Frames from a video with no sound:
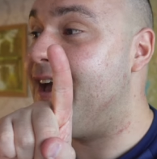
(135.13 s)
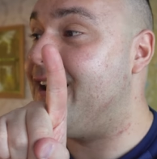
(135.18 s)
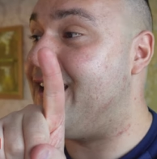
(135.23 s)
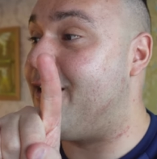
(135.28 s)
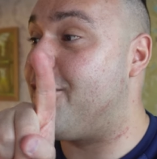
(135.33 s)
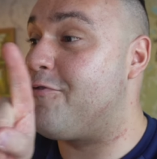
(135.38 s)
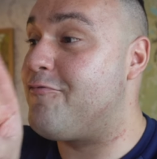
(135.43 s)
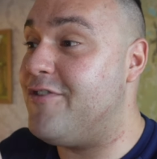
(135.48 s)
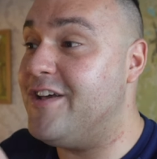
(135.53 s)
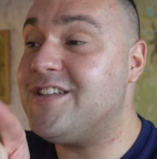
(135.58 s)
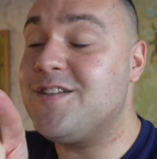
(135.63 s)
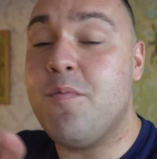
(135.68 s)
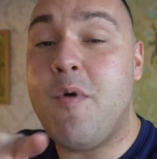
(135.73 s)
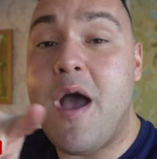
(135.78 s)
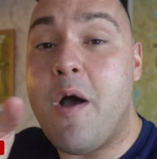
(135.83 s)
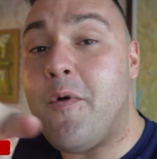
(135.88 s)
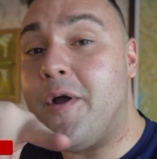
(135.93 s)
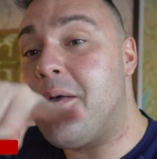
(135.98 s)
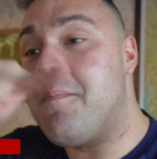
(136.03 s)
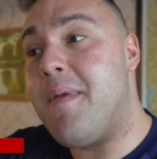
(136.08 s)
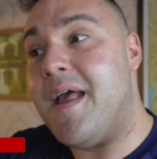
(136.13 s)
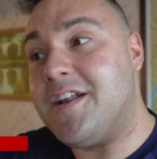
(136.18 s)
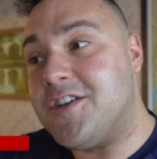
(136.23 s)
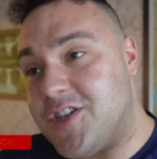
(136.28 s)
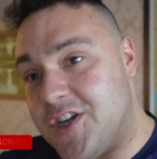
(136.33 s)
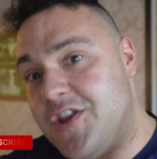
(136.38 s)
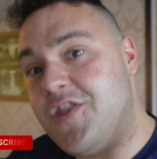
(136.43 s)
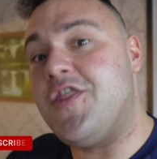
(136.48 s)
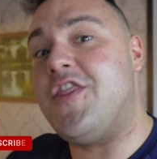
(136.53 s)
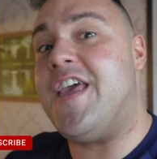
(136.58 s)
Now the reason why I want to
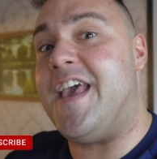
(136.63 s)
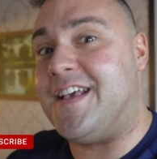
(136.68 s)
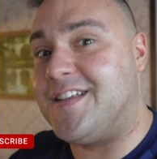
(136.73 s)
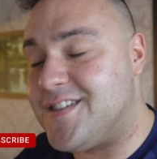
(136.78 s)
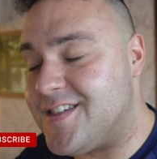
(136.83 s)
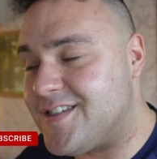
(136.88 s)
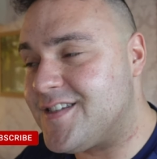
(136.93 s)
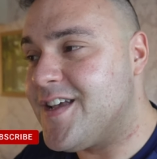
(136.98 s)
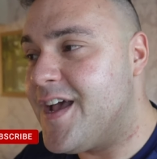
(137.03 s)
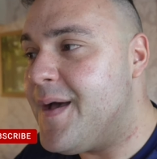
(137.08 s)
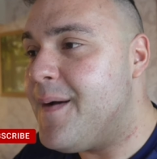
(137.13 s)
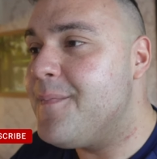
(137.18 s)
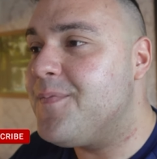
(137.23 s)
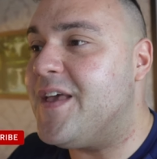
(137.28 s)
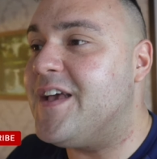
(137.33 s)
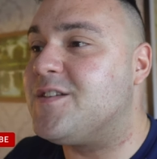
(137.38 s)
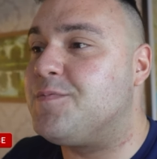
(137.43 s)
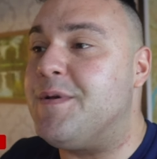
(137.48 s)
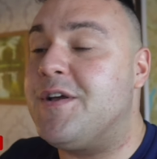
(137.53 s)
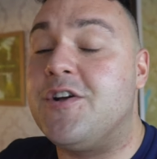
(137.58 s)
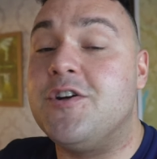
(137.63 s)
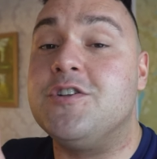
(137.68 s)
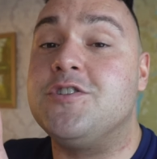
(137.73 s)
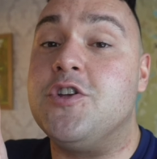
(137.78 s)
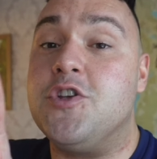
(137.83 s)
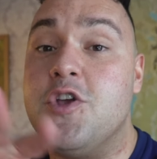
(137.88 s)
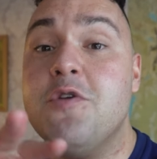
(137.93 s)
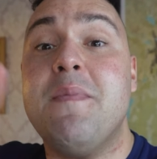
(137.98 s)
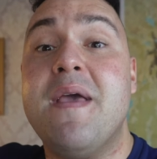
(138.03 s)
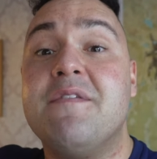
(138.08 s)
mention this is because
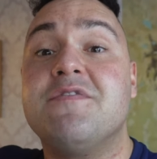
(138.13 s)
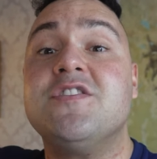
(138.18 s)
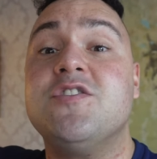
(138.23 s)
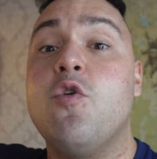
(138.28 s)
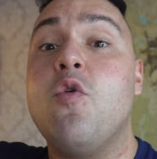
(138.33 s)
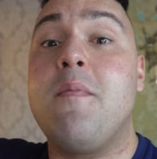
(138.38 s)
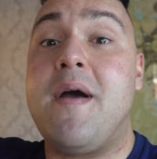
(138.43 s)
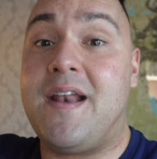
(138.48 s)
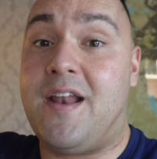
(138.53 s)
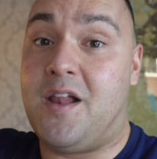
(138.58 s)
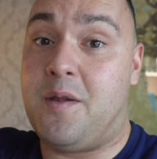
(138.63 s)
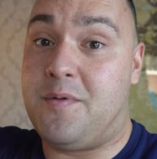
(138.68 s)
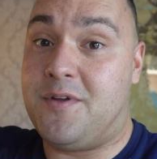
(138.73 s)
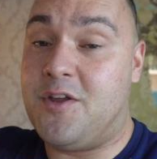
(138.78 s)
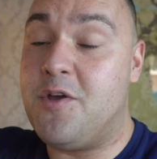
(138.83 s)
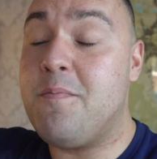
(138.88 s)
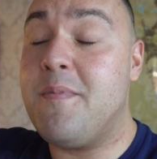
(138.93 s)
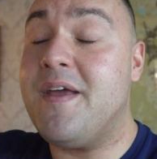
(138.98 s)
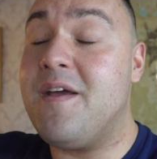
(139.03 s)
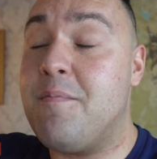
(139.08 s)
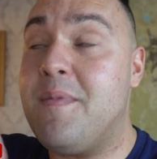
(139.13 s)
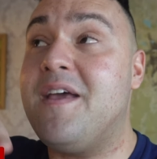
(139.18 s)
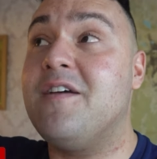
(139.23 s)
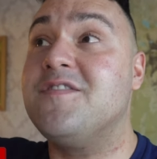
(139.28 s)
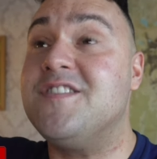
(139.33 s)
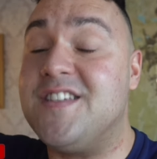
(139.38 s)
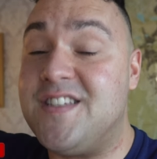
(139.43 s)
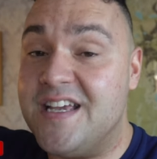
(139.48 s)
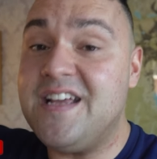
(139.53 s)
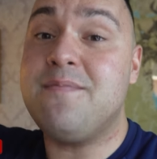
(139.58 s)
you may have seen my
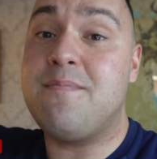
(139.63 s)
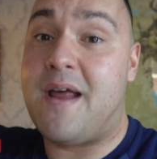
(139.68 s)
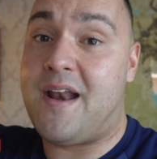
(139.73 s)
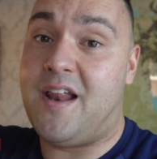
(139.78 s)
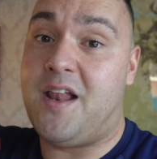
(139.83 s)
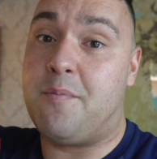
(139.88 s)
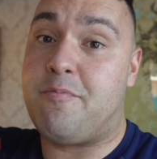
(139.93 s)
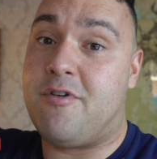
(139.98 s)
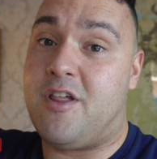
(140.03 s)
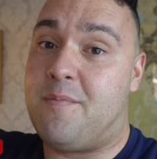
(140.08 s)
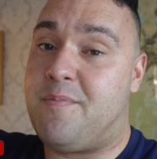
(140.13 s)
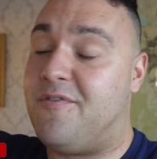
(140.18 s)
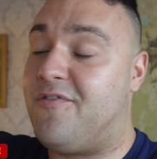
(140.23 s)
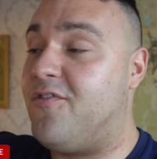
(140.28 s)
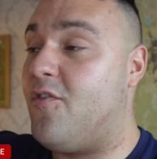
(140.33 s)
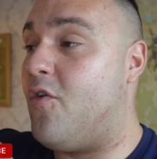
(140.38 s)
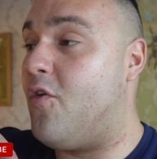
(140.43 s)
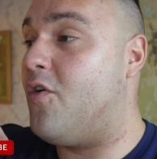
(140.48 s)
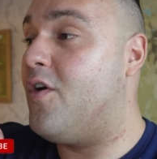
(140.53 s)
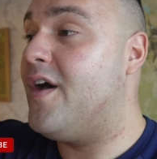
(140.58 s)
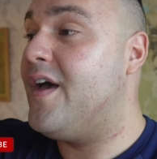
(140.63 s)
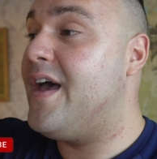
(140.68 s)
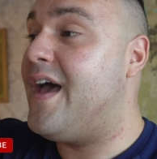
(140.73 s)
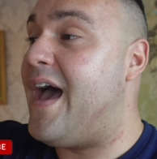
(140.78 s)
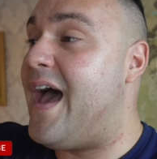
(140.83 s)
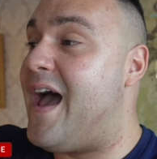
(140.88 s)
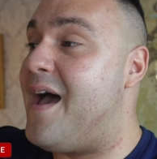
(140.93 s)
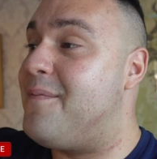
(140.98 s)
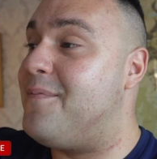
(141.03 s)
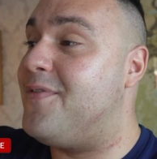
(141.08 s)
little brother before.
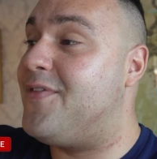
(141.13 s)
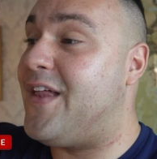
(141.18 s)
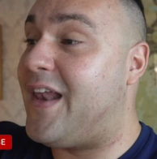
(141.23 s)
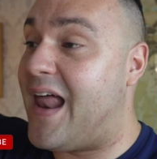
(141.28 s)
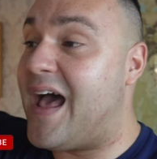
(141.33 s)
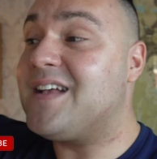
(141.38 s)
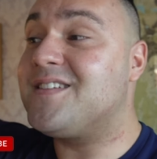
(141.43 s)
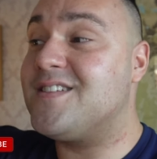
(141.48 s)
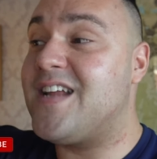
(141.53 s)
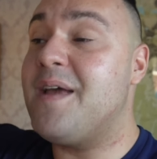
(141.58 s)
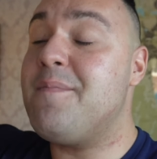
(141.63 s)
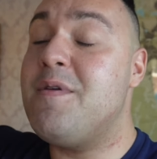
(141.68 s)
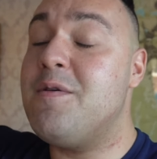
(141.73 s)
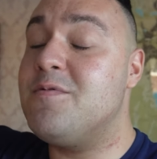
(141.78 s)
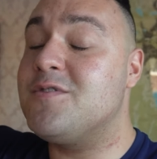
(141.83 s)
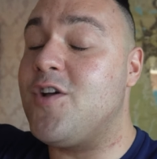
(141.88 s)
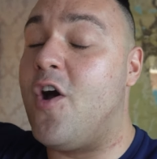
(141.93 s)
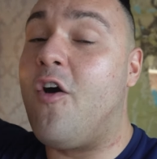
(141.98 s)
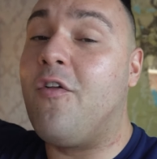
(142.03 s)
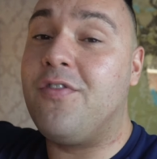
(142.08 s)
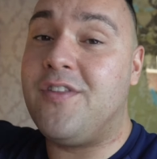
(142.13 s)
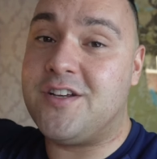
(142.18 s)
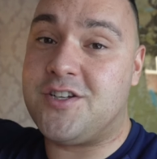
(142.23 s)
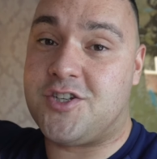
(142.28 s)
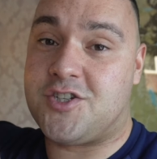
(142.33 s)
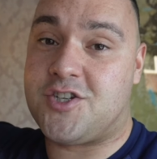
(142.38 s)
The last time he was on this